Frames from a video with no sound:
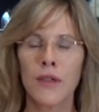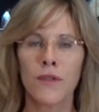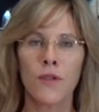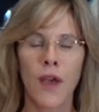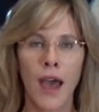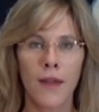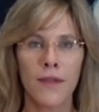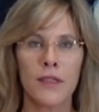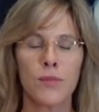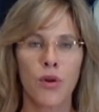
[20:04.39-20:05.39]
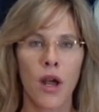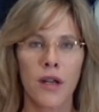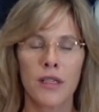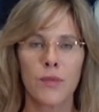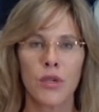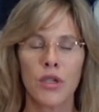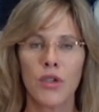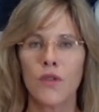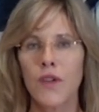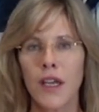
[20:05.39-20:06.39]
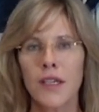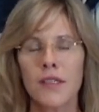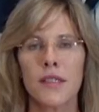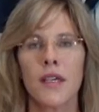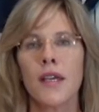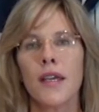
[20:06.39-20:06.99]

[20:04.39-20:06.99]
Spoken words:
if you've had these products put in your face,